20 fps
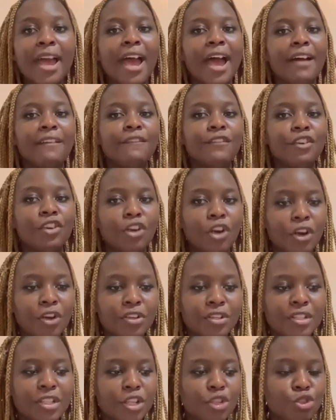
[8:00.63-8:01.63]
have learned
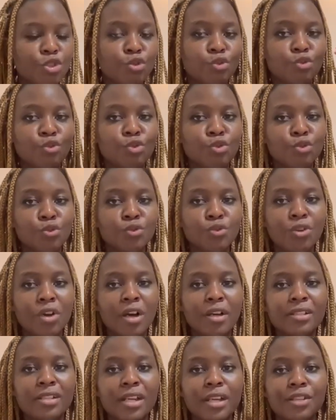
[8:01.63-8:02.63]
that you do
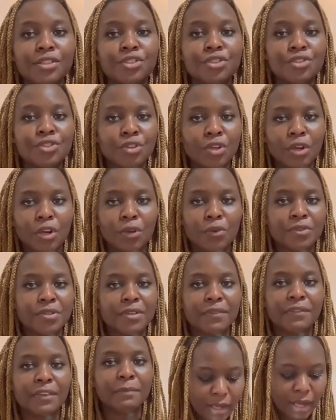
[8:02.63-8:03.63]
not disclose
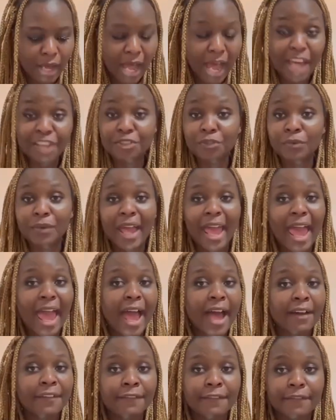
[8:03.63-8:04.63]
of it. I don't
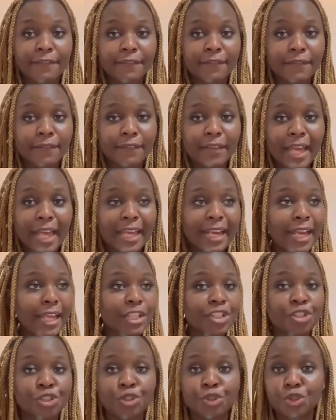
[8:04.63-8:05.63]
have, and I
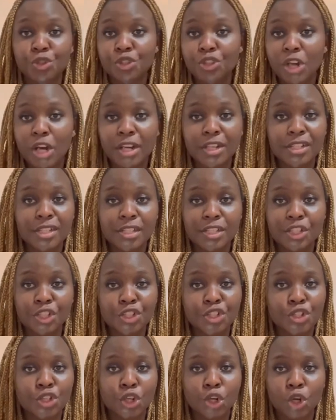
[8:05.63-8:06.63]
should not
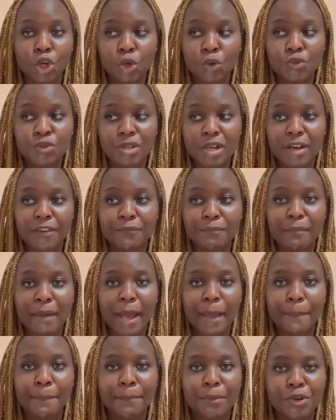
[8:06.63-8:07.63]
disclose of
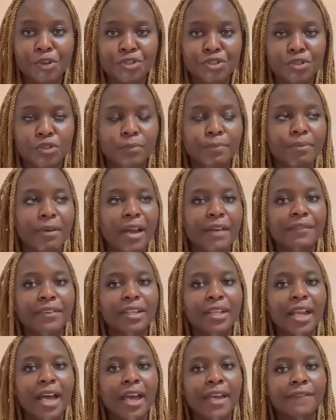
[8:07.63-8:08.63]
my personal private
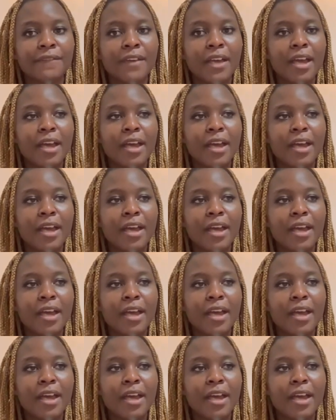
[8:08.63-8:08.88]
life,